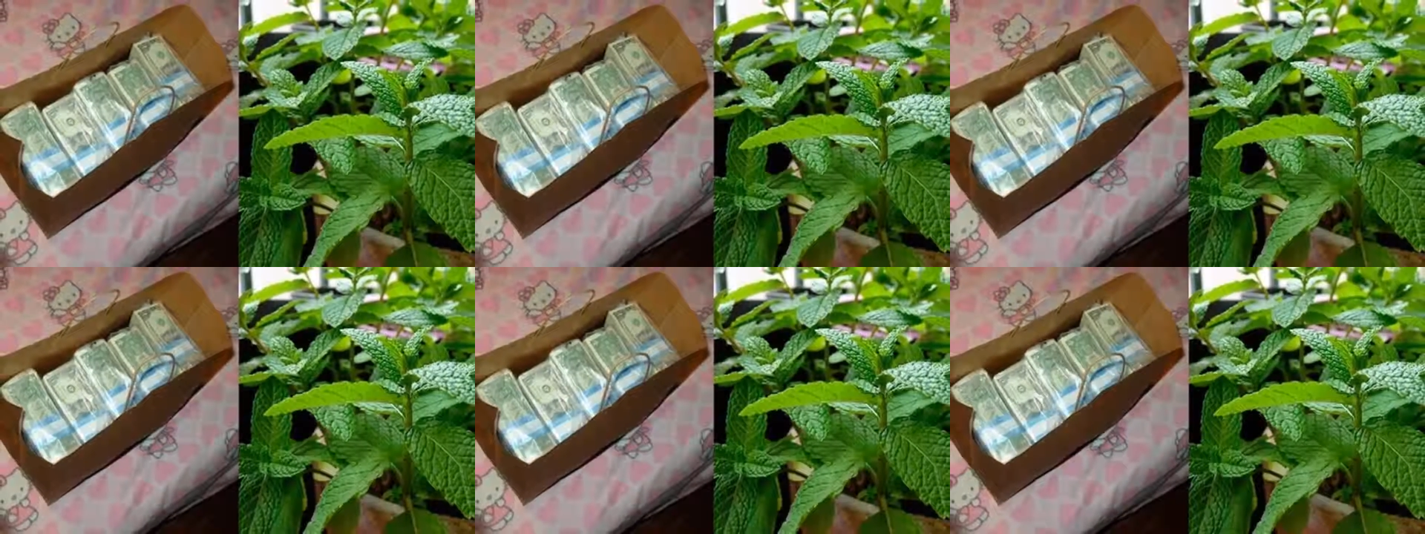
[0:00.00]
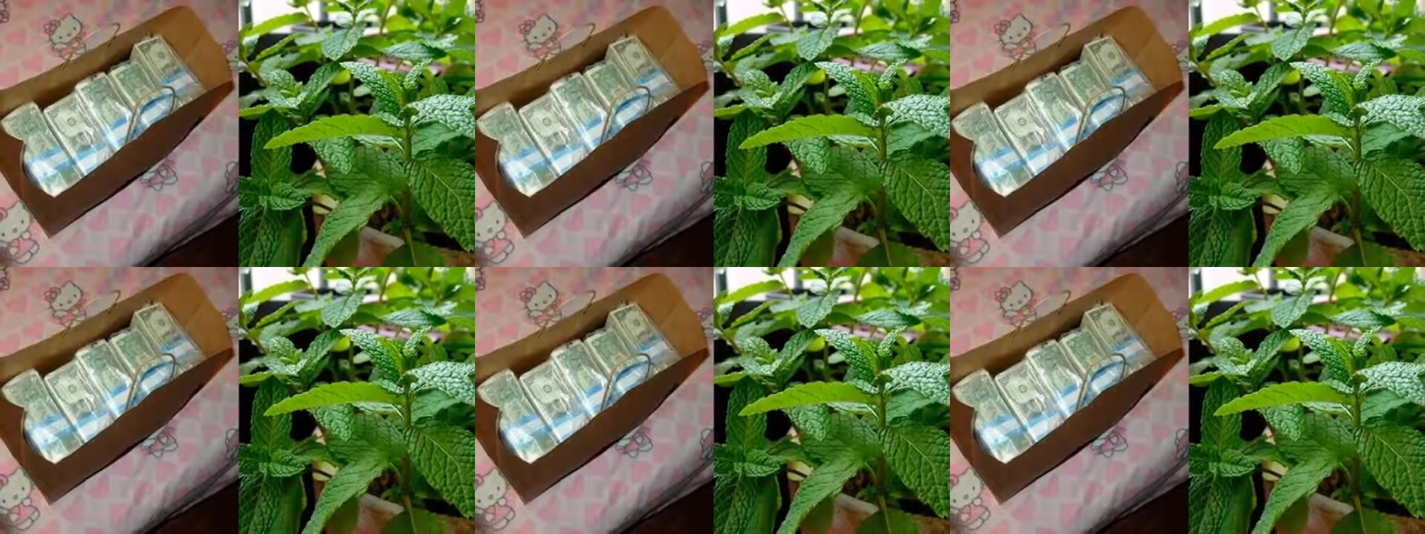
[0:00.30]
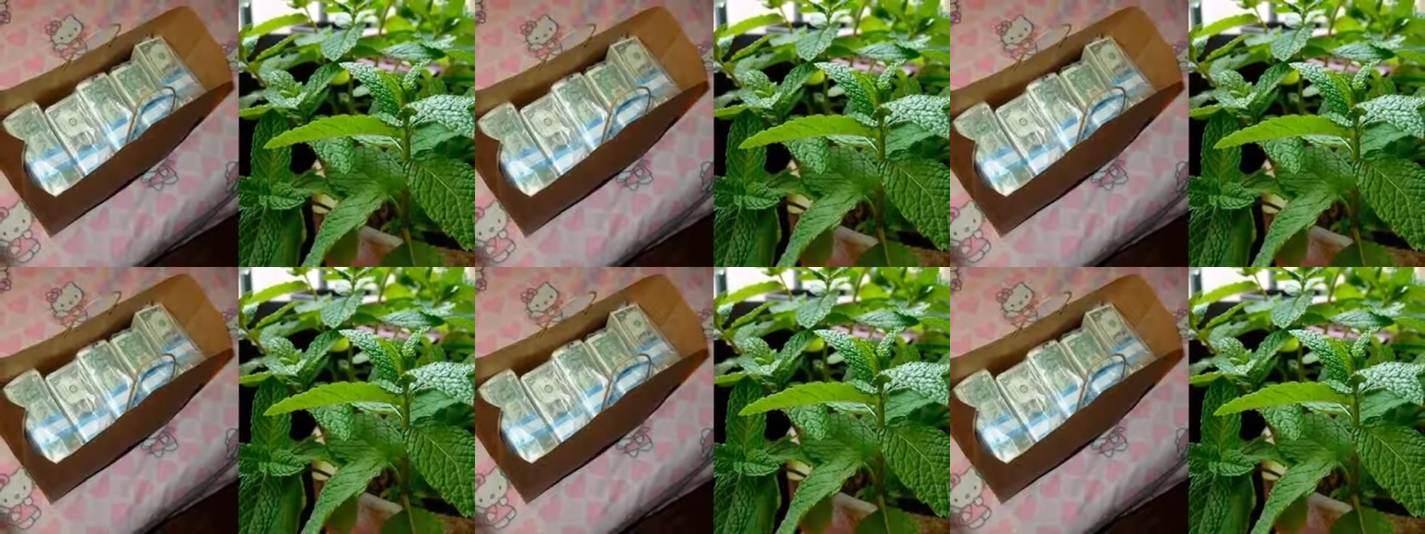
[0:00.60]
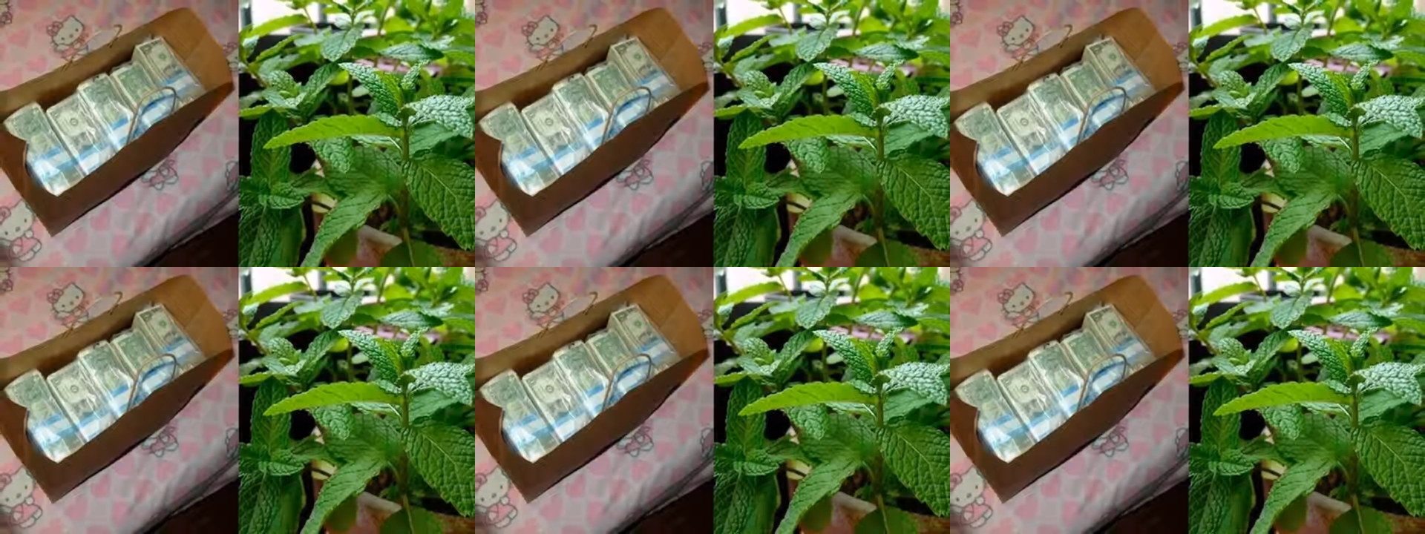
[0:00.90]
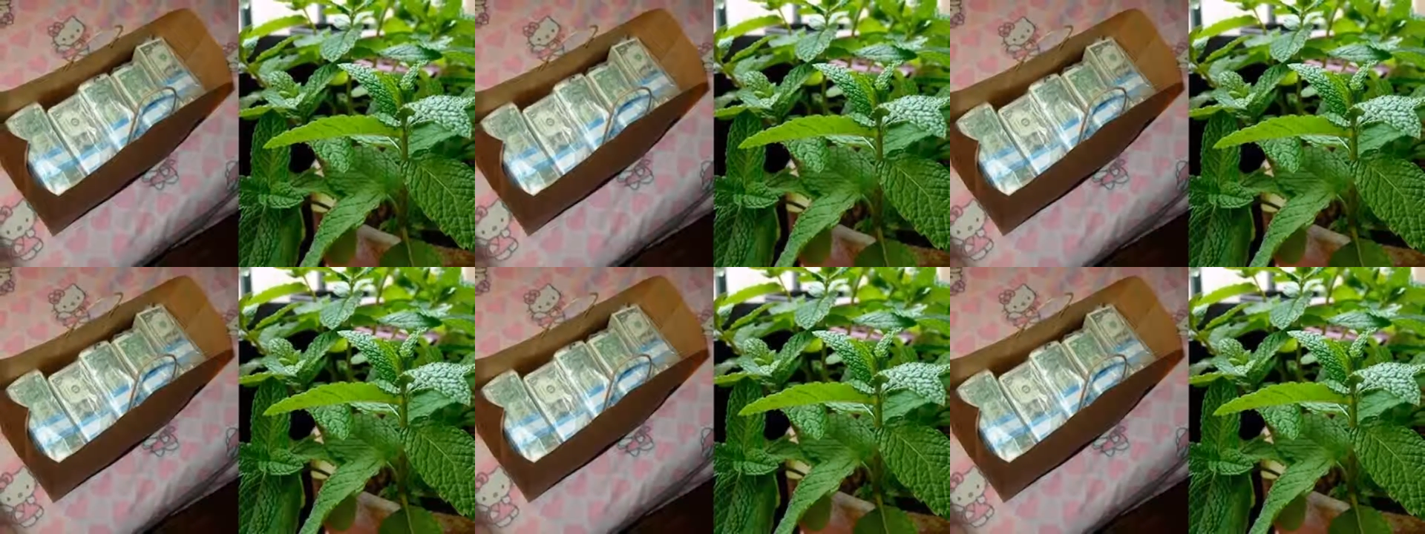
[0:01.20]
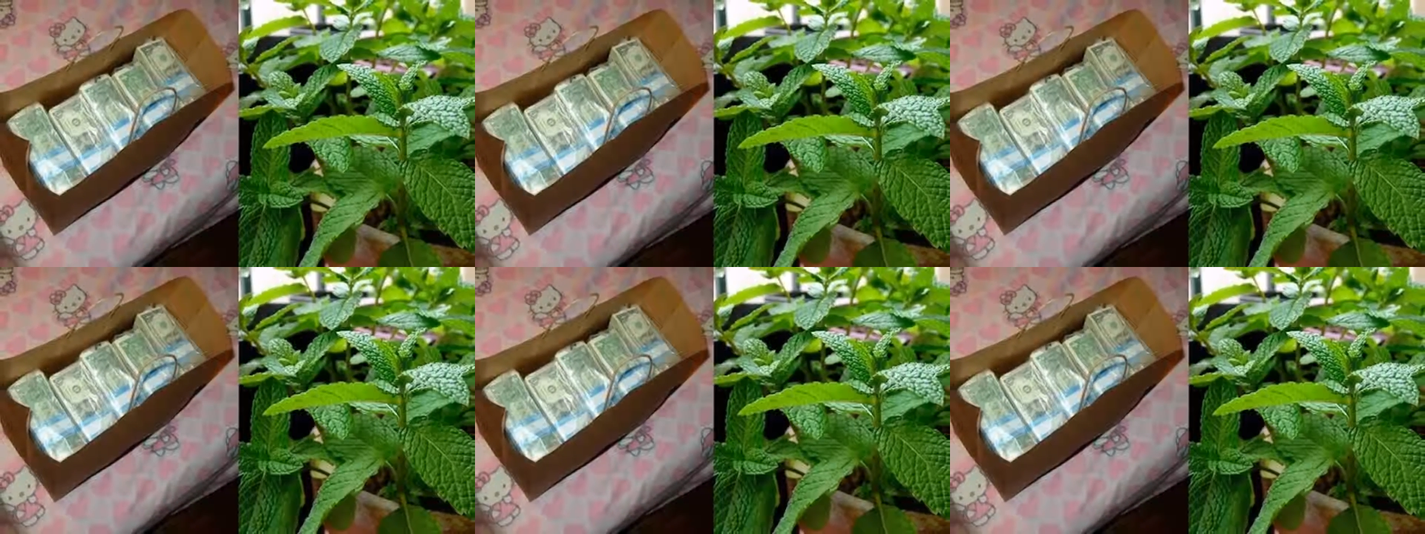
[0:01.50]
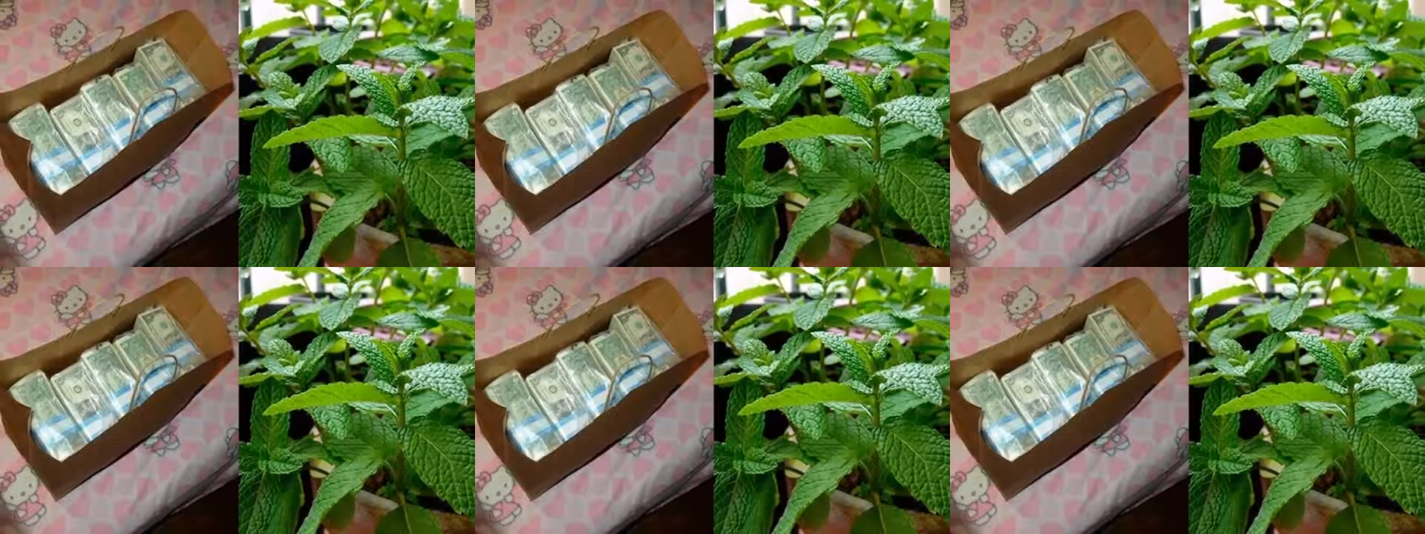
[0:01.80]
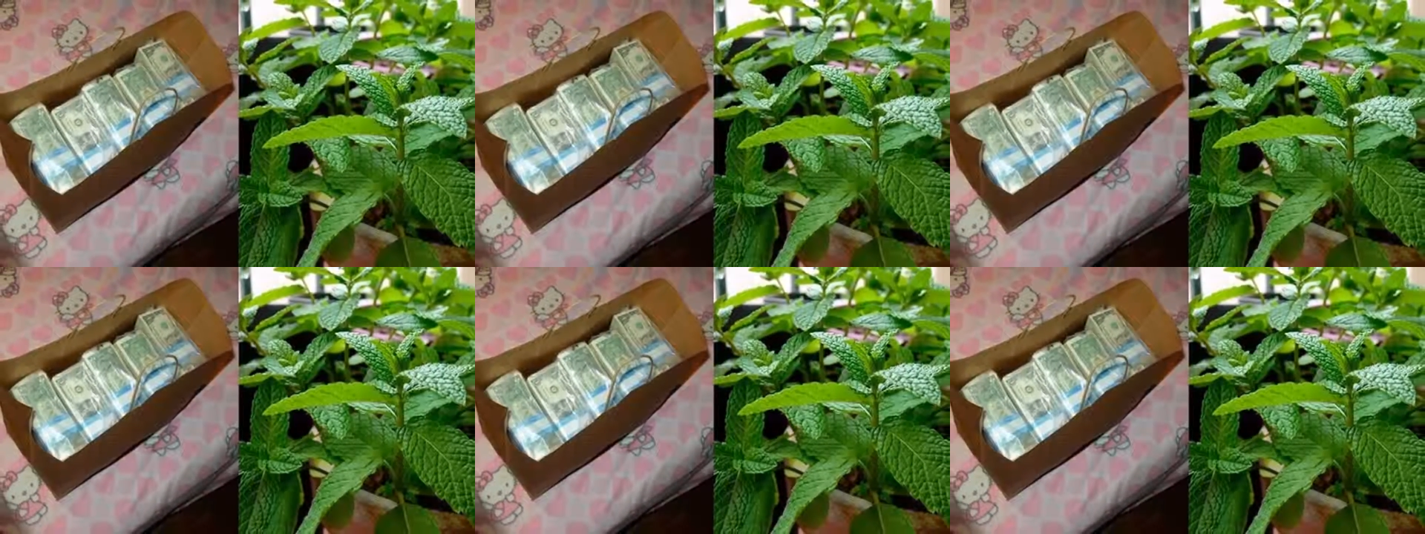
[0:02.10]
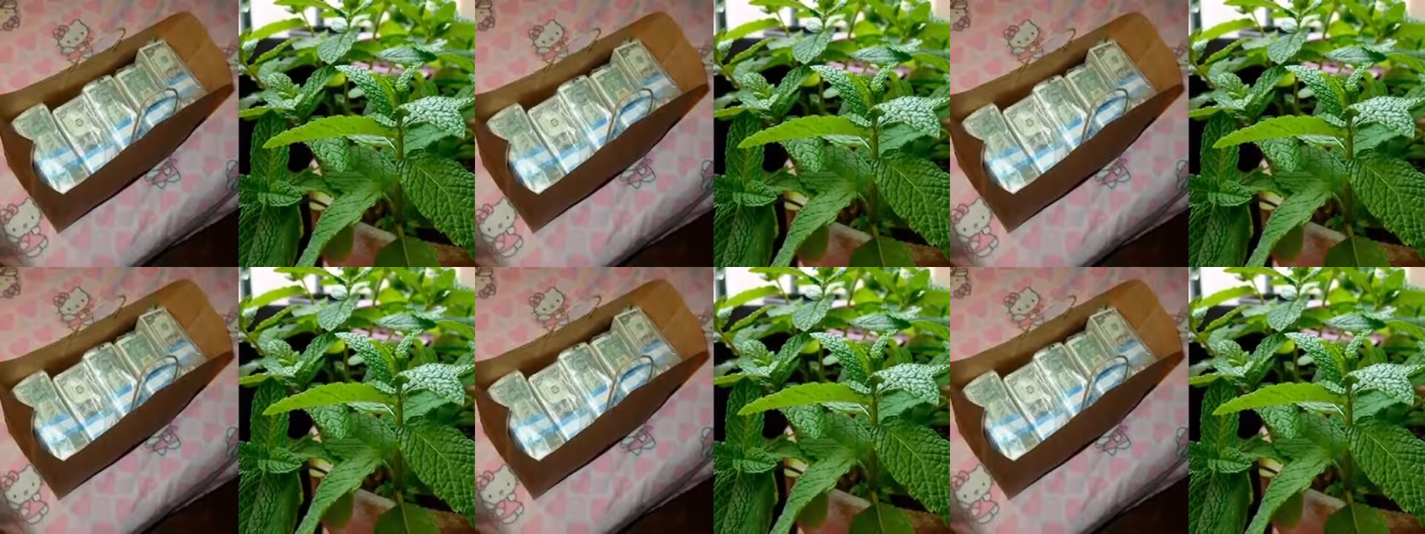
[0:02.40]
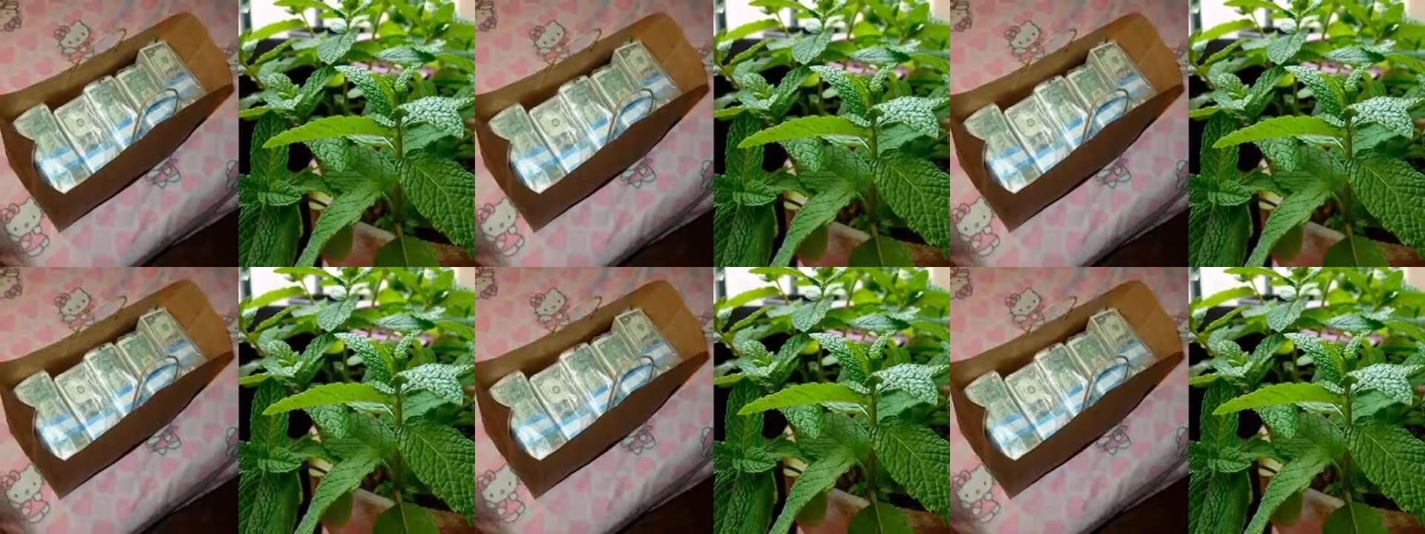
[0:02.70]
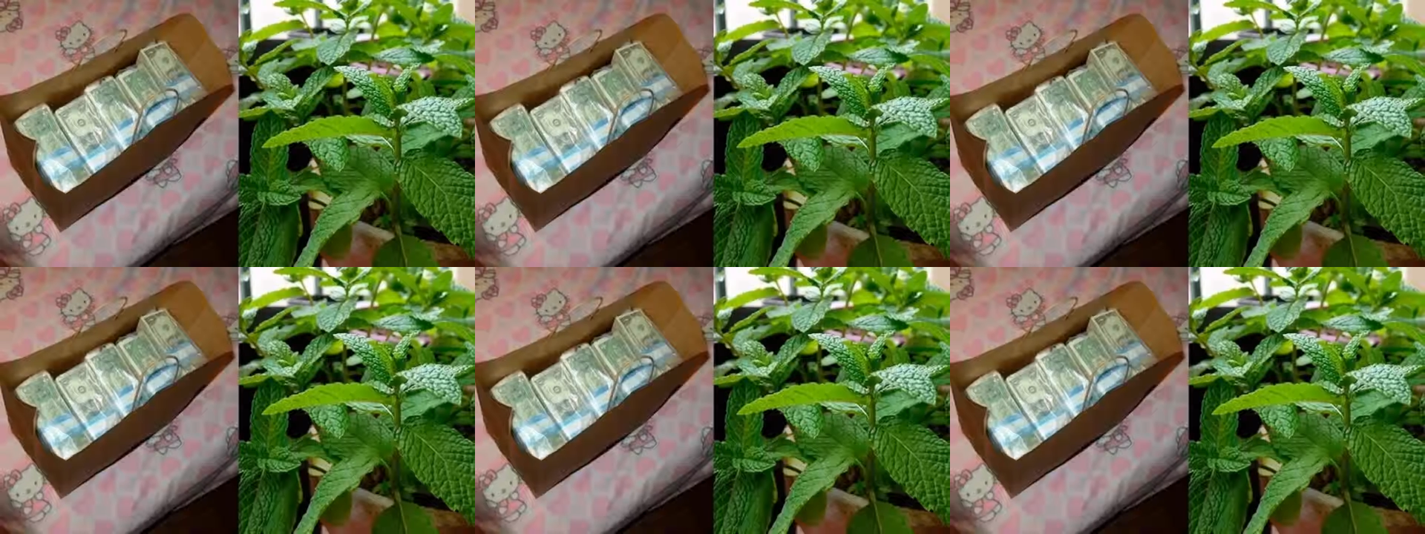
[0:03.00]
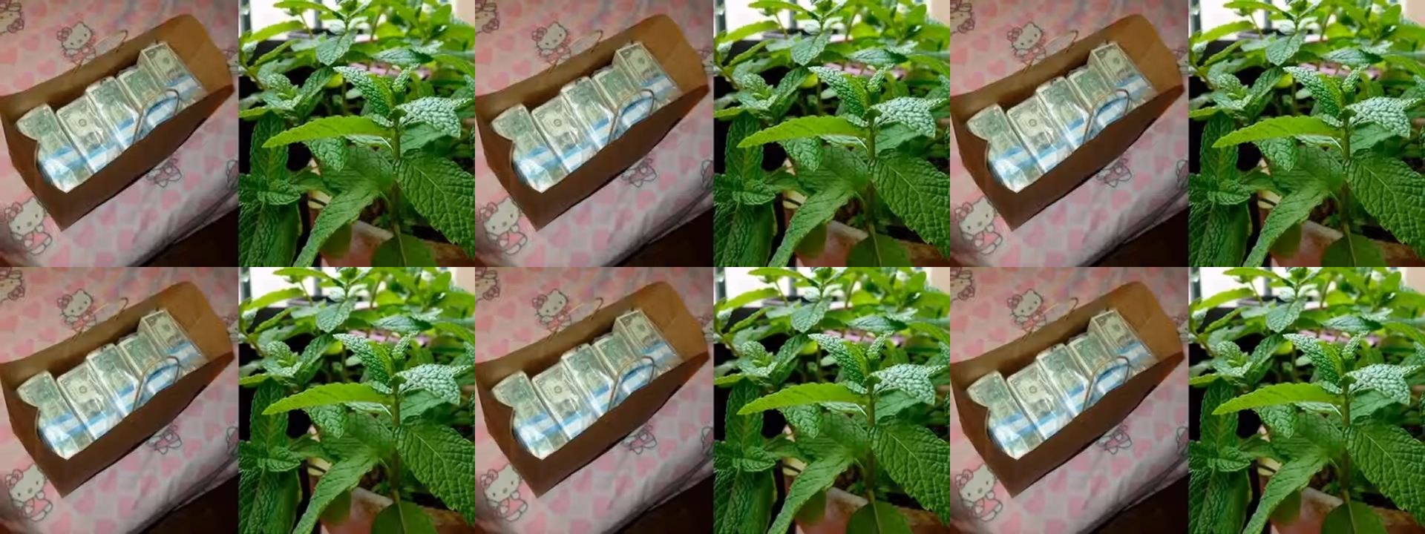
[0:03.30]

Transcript: [unreadable: no face in view]